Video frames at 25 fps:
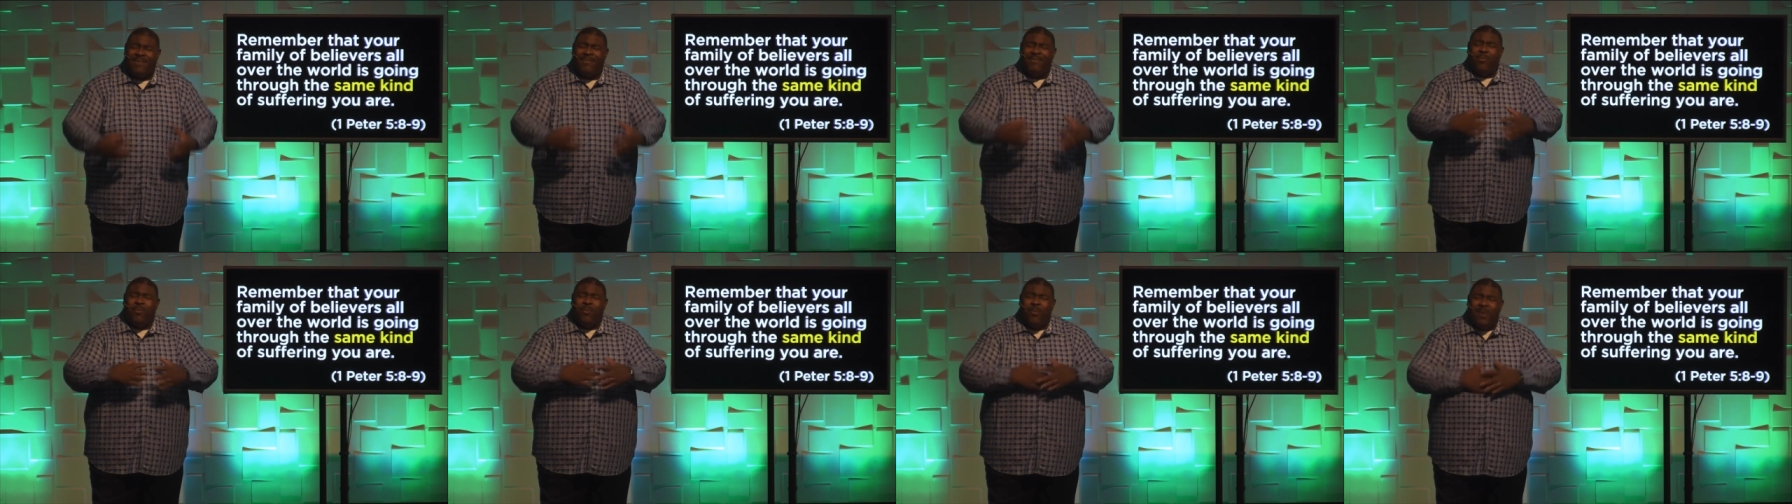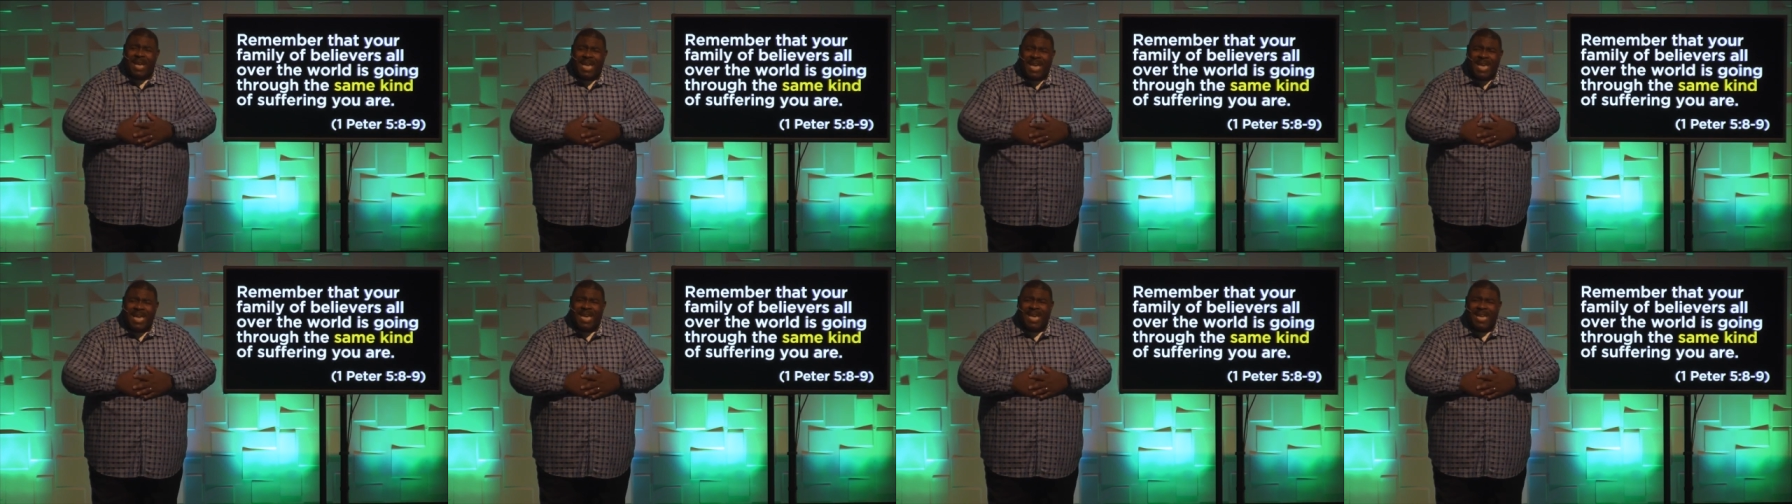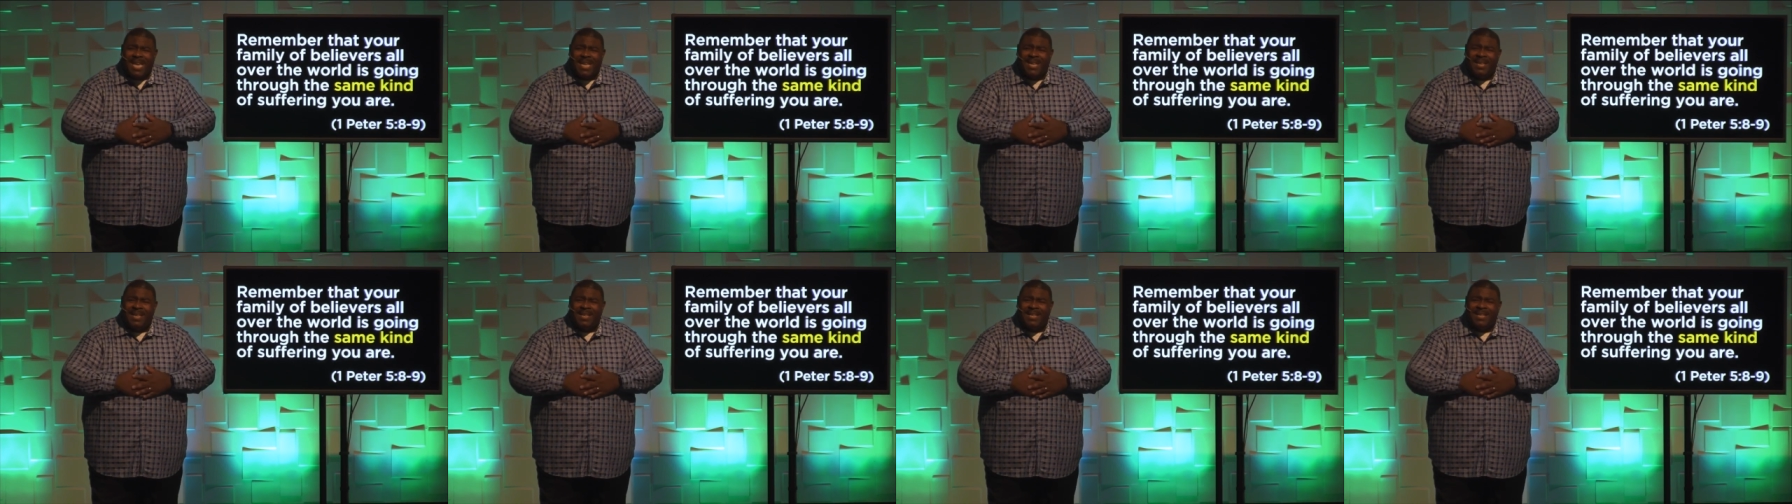
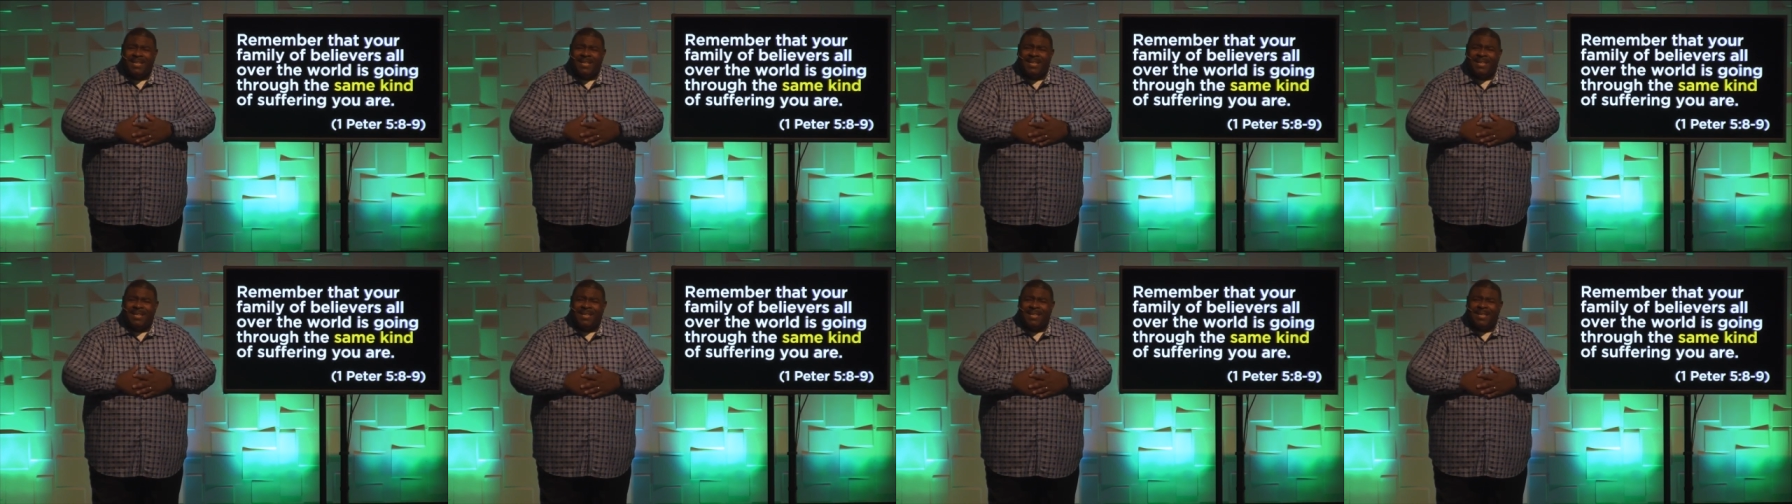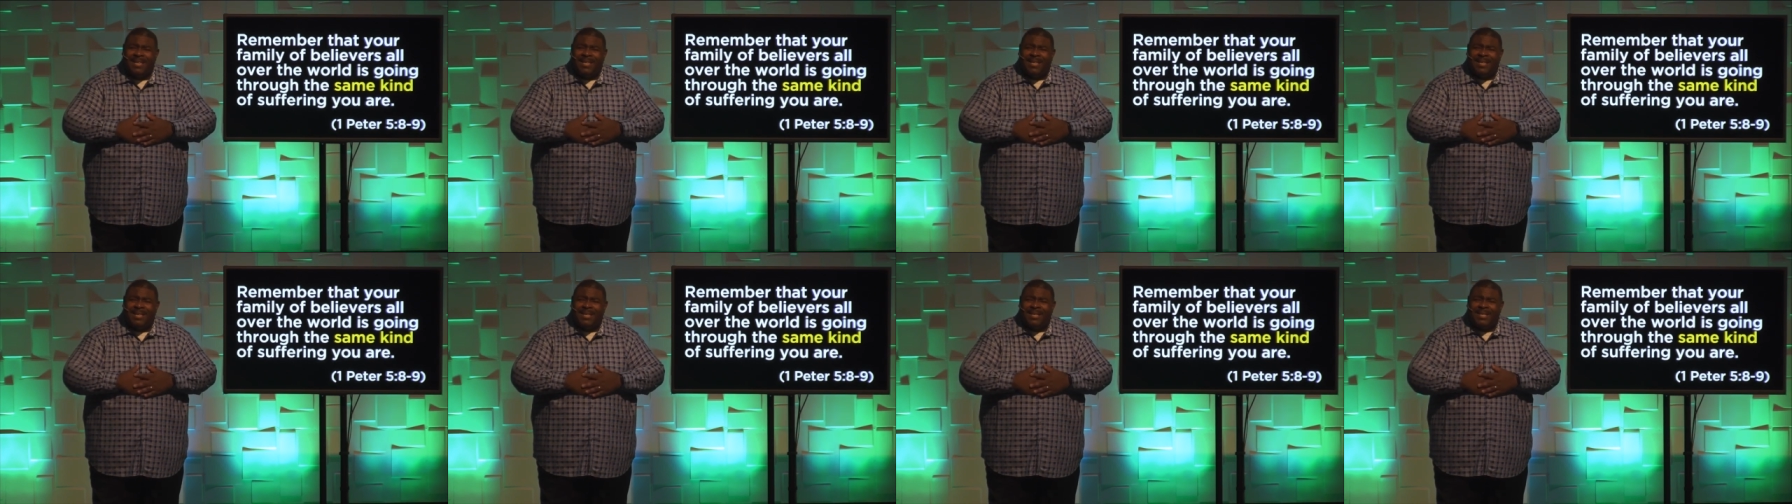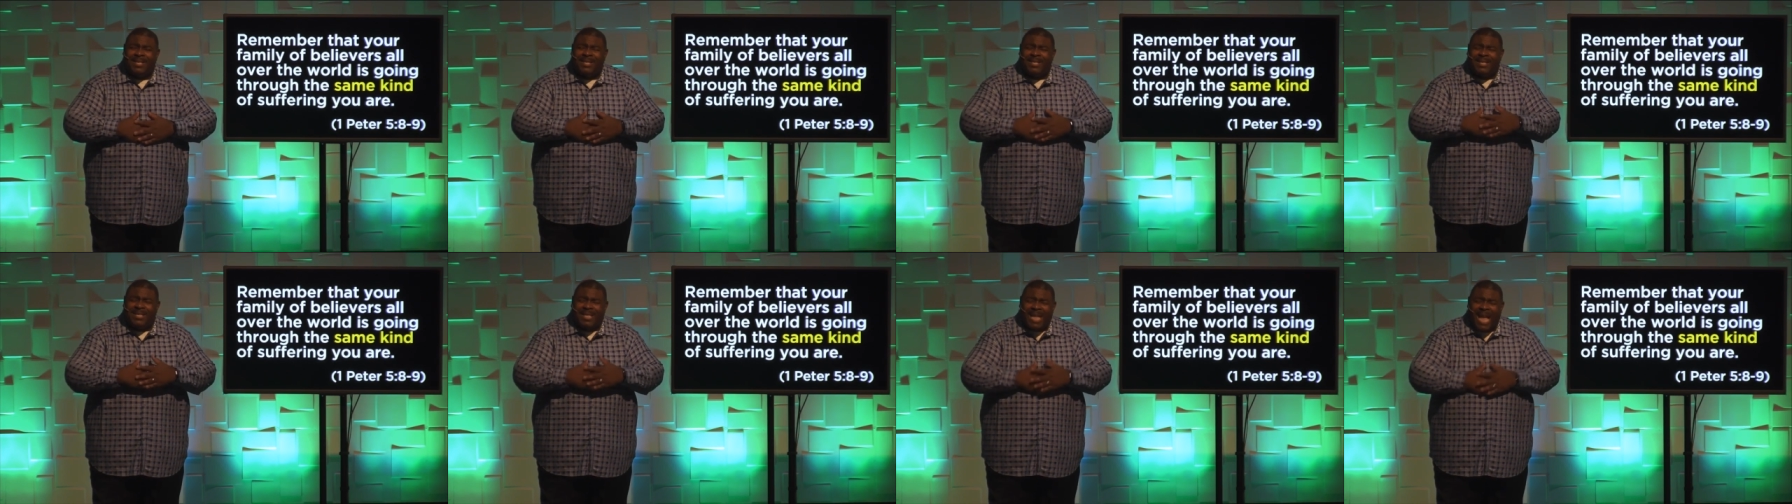we
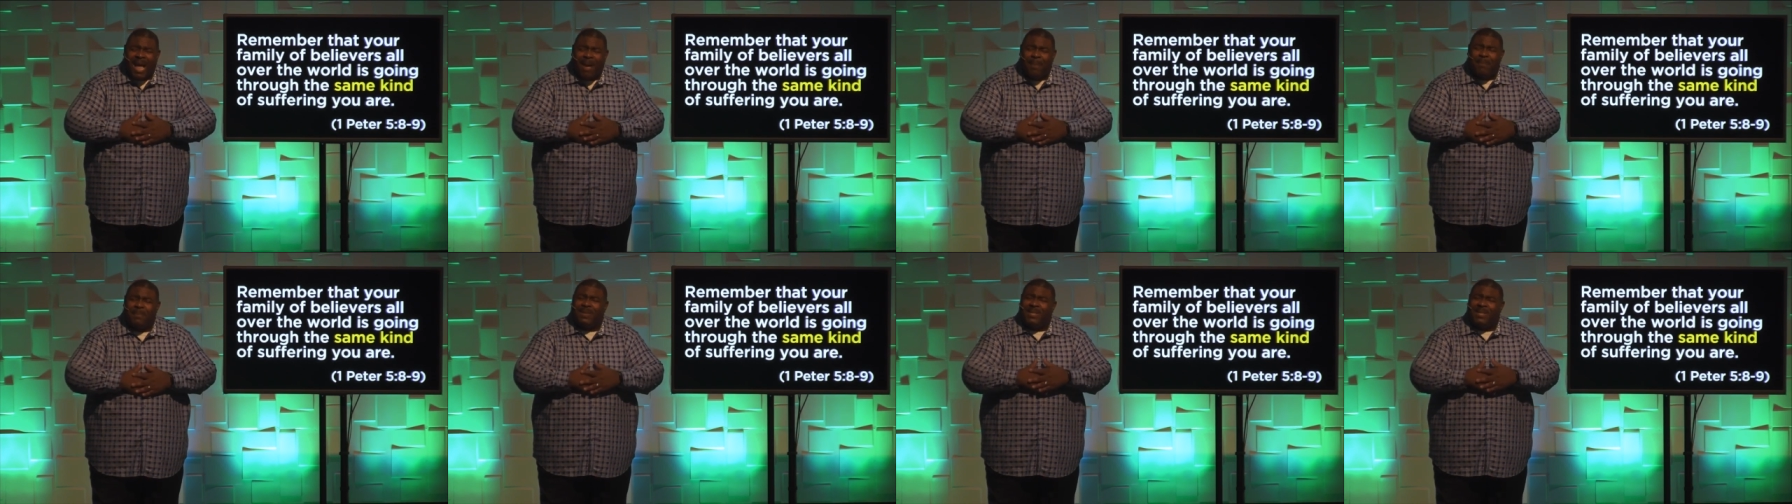stop